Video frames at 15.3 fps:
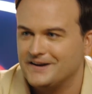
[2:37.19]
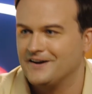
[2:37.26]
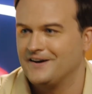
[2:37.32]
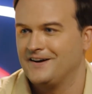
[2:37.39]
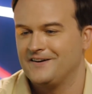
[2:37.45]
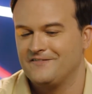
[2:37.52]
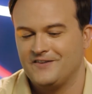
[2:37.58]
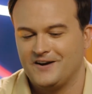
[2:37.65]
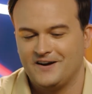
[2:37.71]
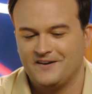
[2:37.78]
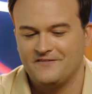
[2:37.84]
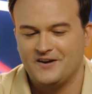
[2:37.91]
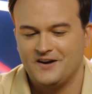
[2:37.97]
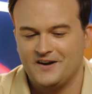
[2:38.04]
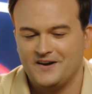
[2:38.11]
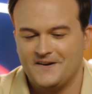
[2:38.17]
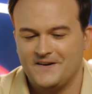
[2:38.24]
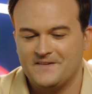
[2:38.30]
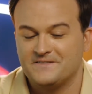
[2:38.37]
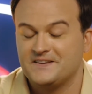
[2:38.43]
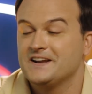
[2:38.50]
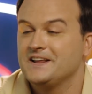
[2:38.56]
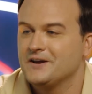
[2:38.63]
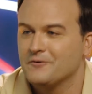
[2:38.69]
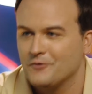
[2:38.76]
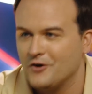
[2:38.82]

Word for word: Um, um, of getting it